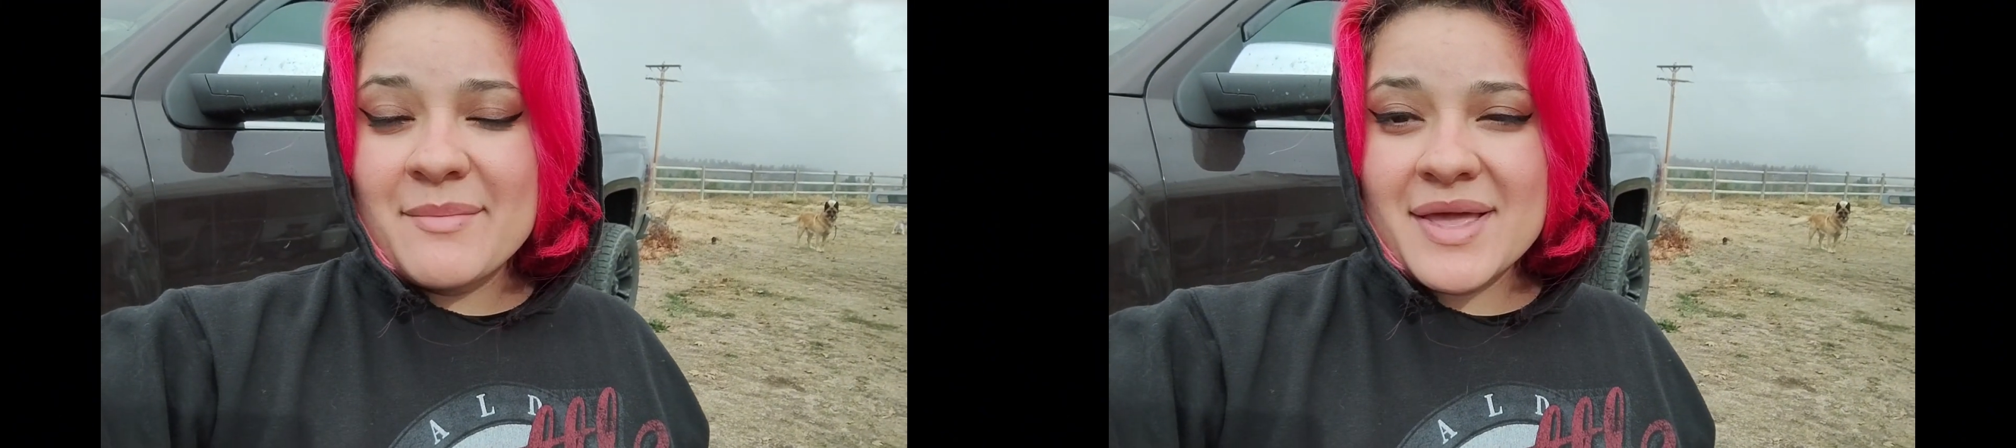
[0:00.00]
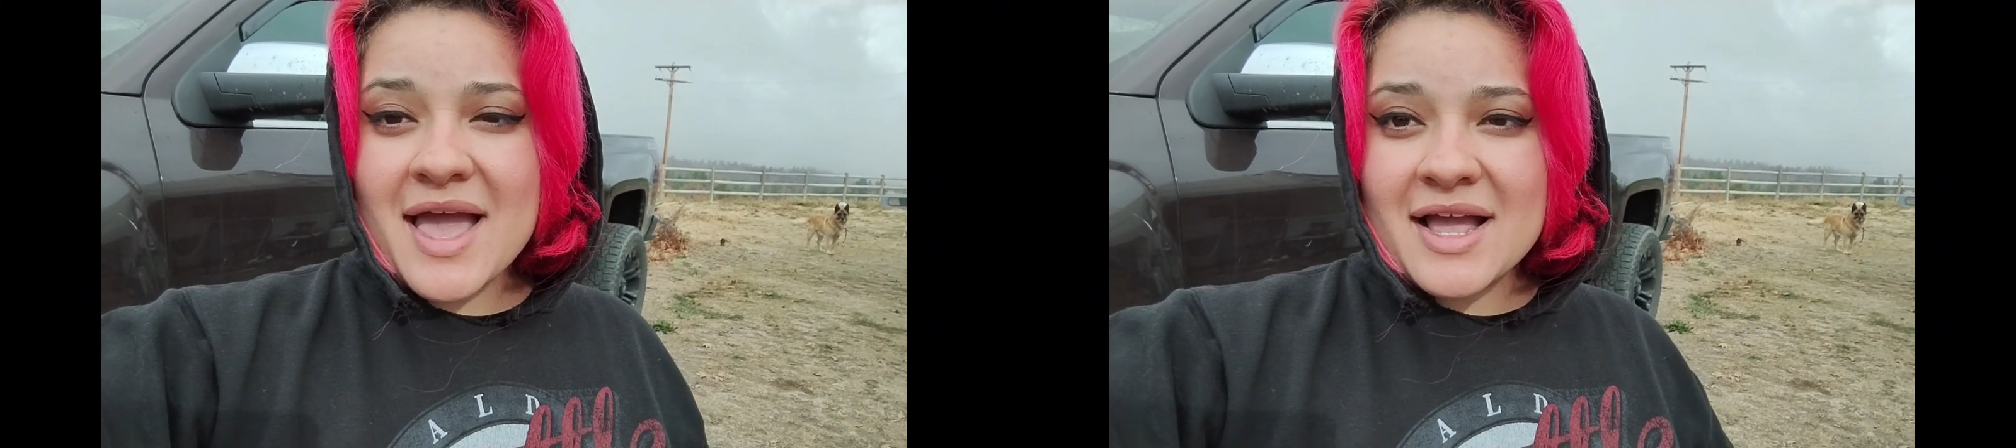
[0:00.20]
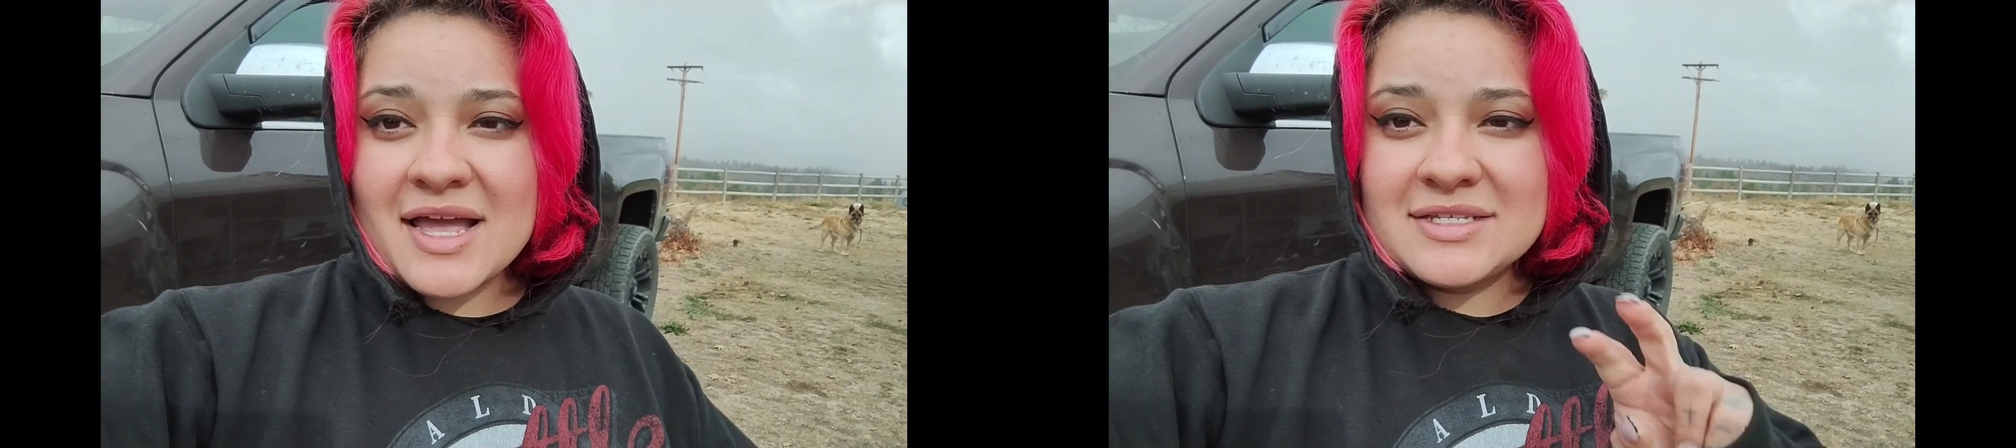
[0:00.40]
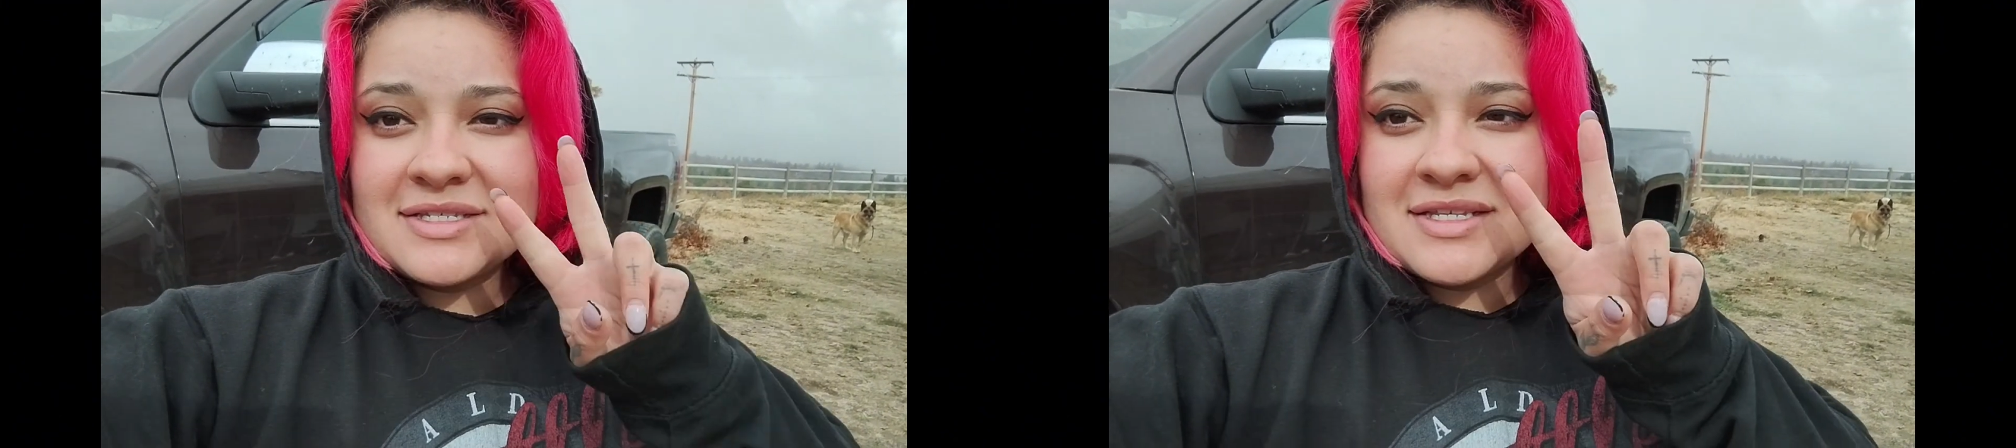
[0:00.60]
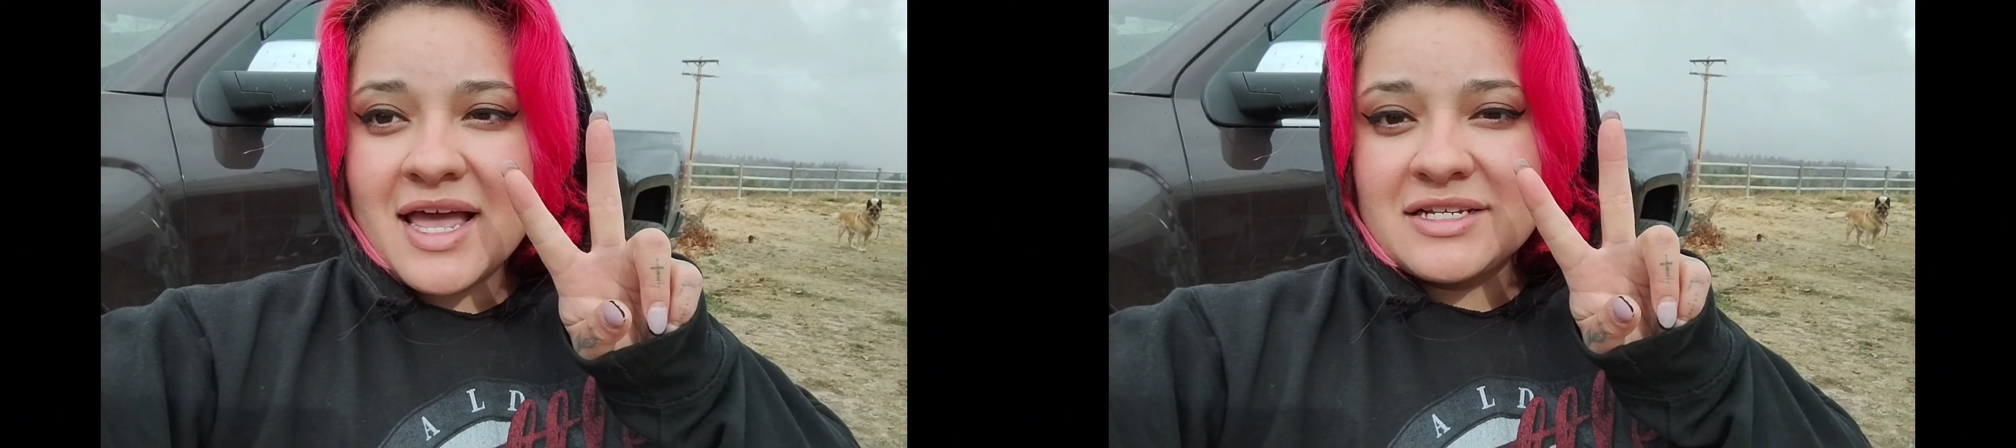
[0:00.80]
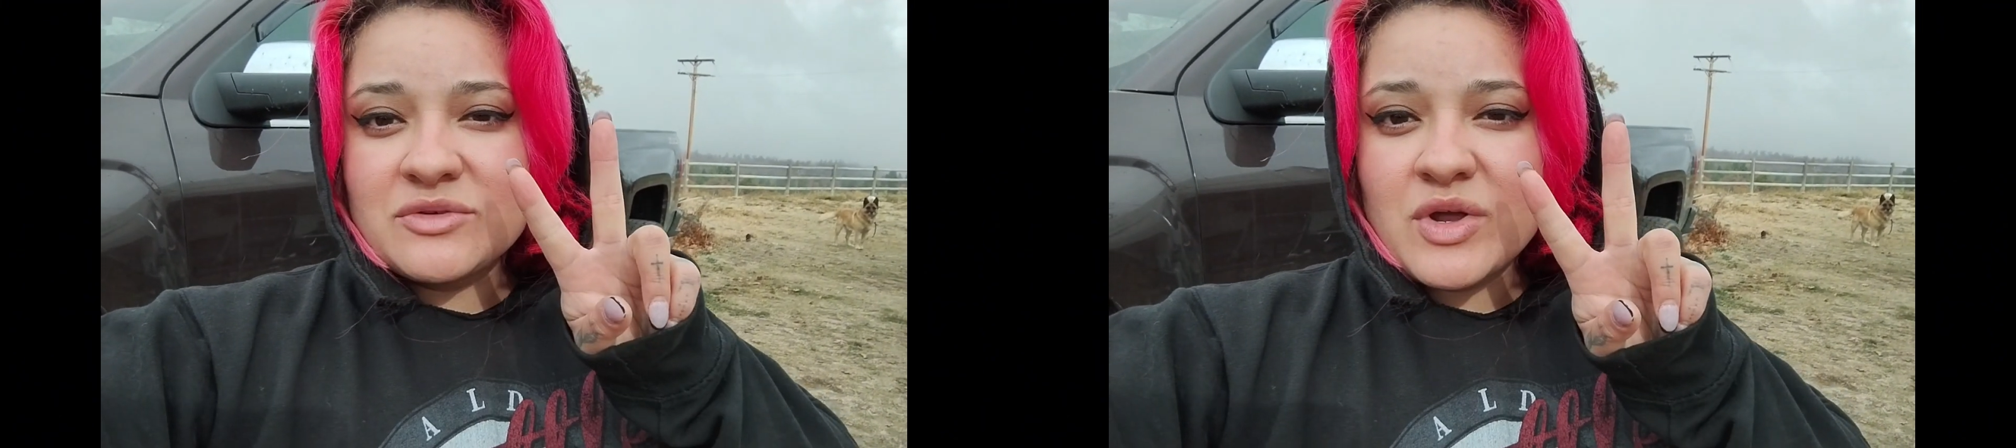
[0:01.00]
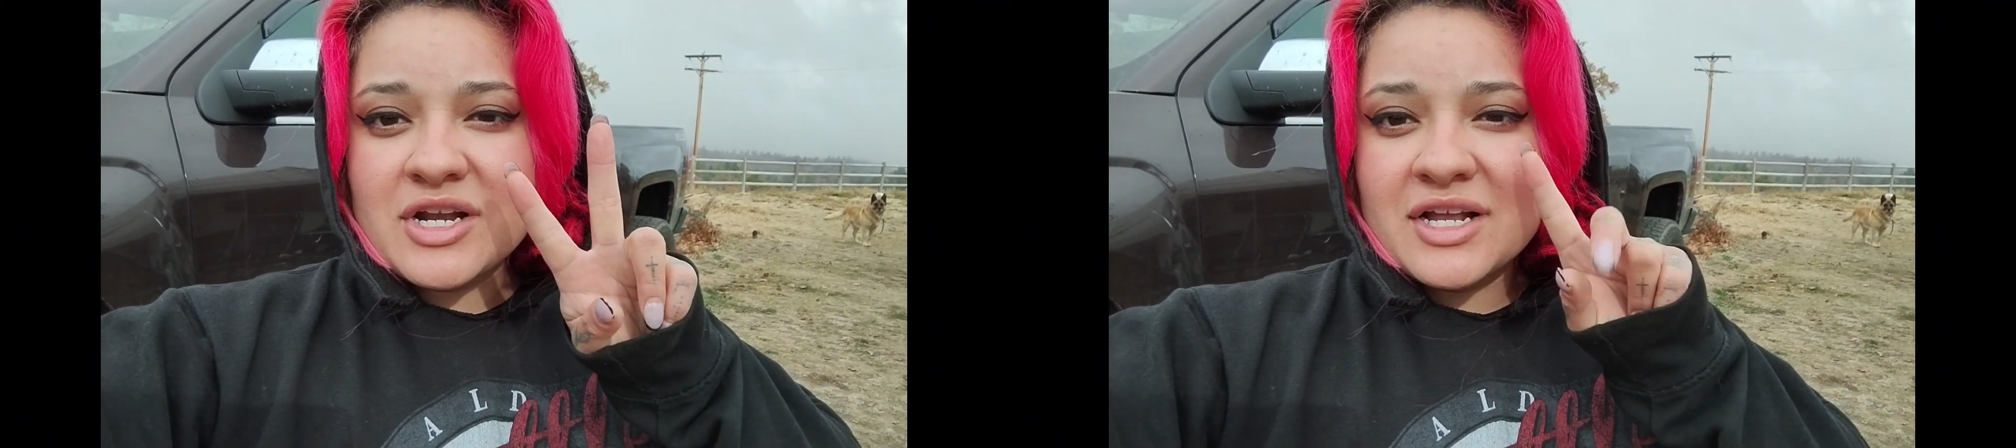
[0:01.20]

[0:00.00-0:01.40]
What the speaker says: But yeah, guys, I just wanted